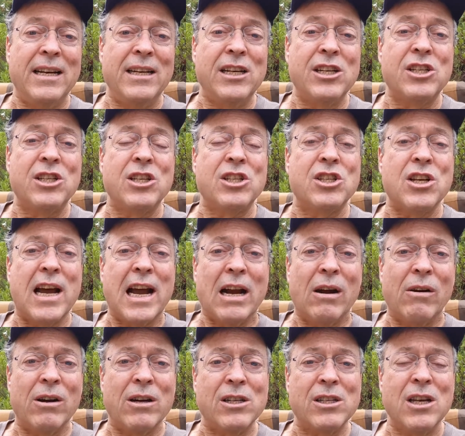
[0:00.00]
just
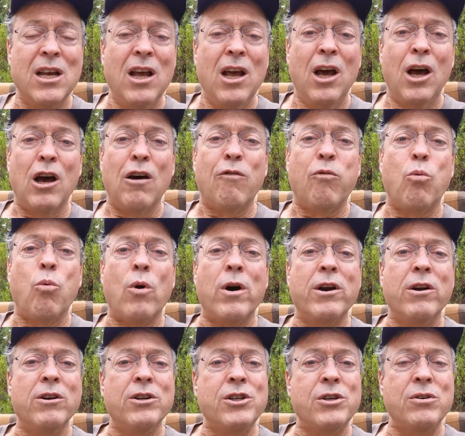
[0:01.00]
desirous of
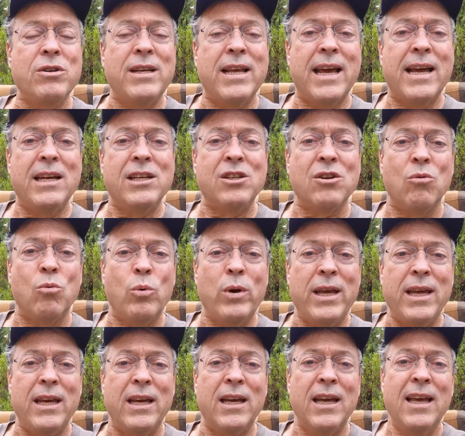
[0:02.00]
1 or 2 days a
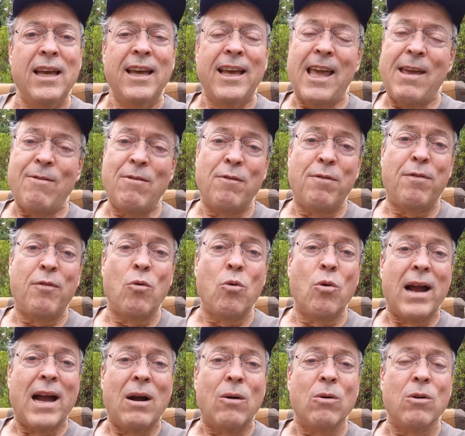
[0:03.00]
week, even
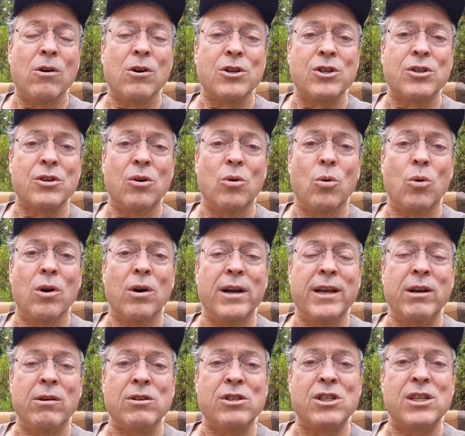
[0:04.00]
4 hours
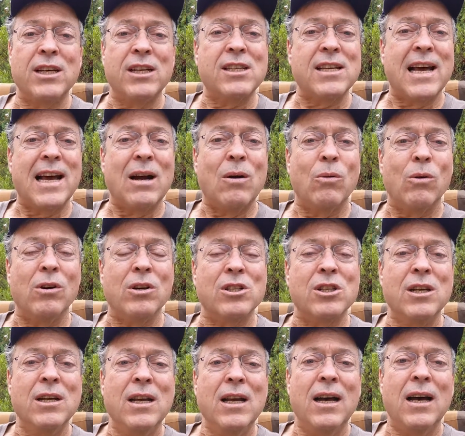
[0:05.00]
or 6
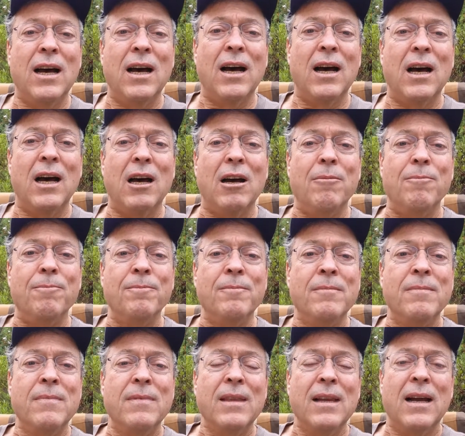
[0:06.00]
hours
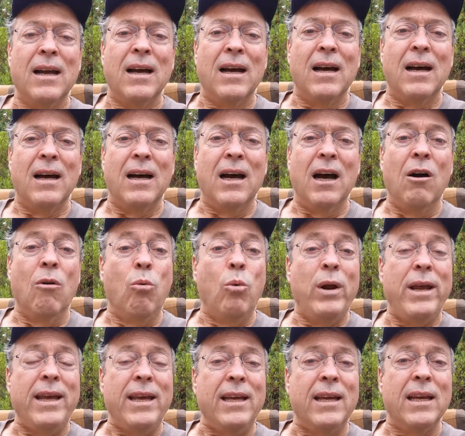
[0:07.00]
a
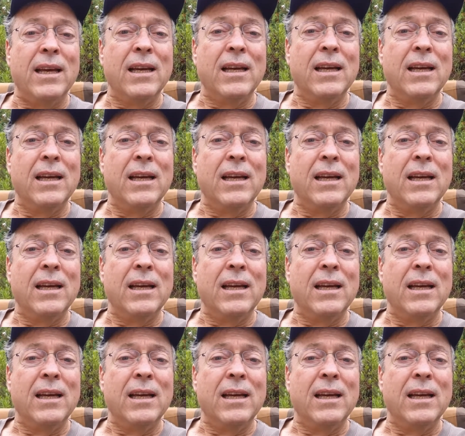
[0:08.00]
week,